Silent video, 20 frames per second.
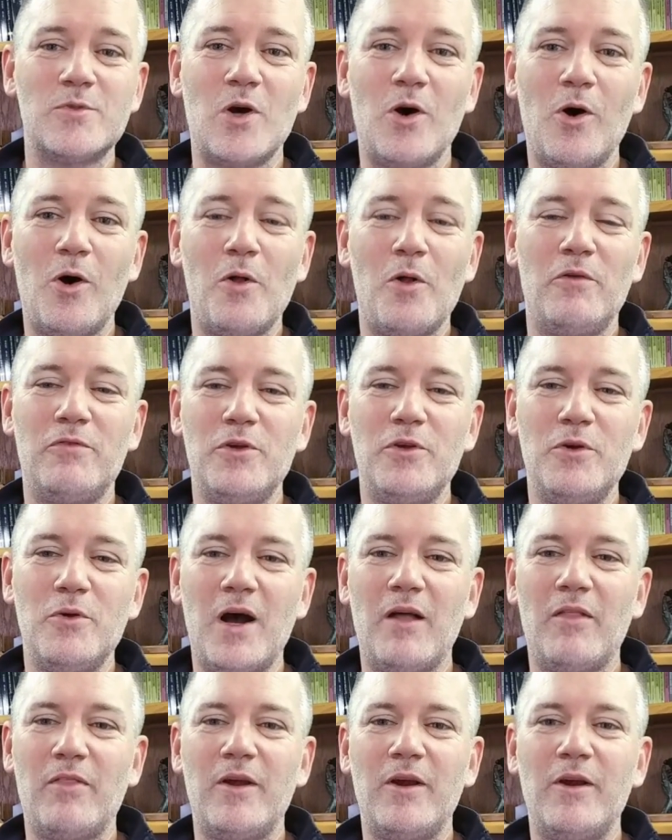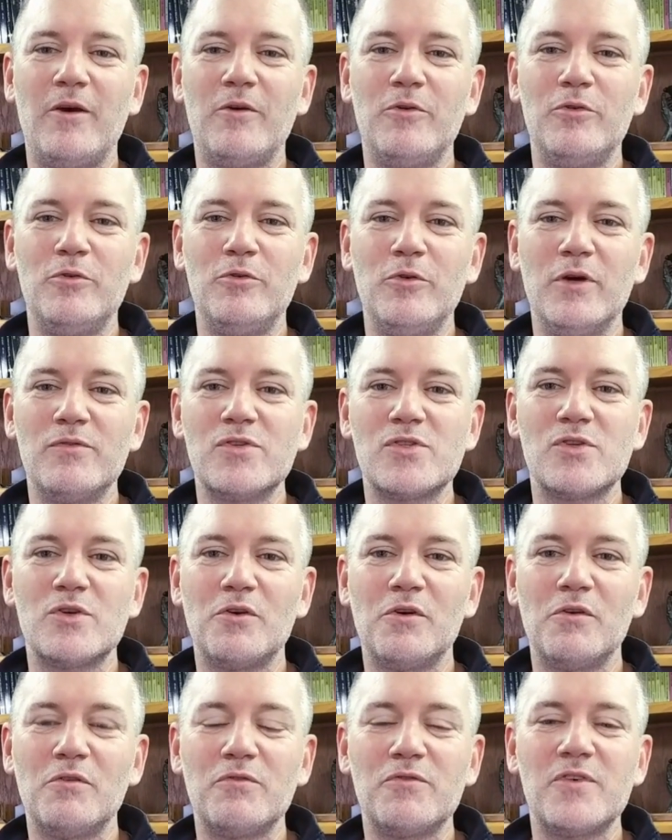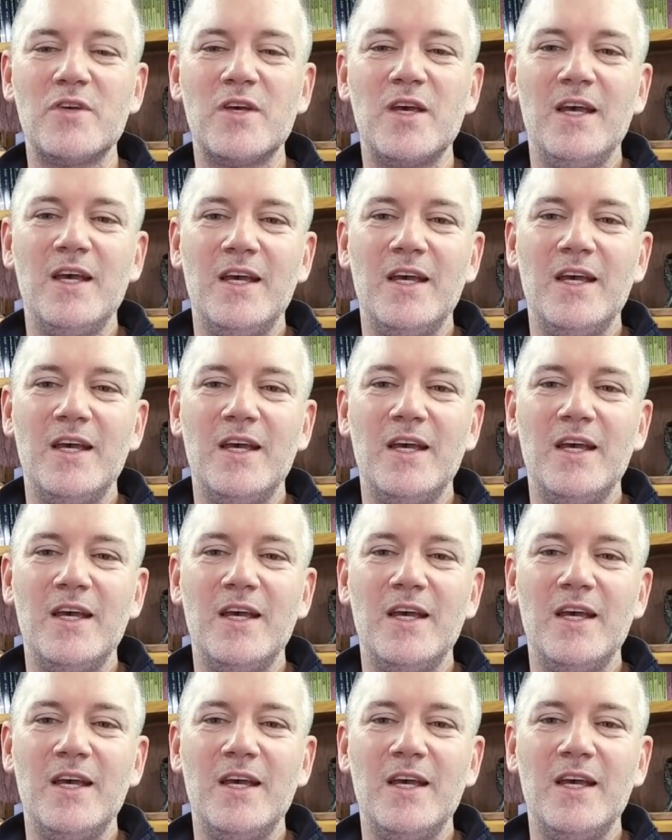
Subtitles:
to all of you out there who have served